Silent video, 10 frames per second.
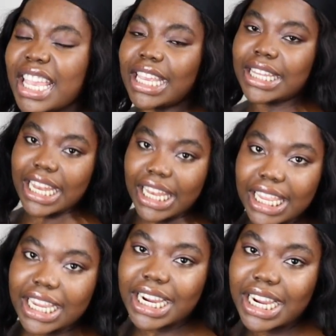in the
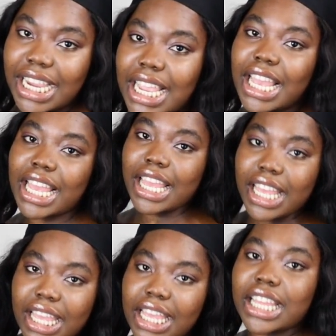link
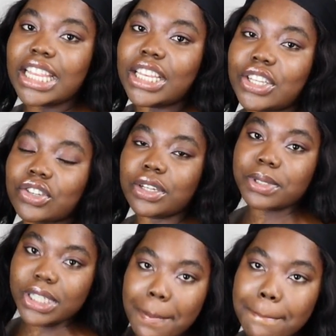
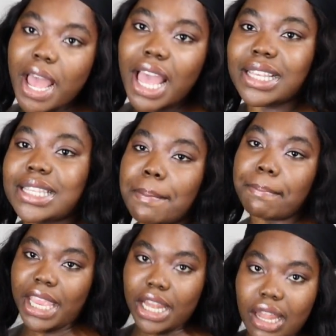description box
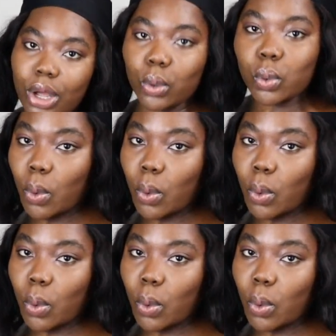below.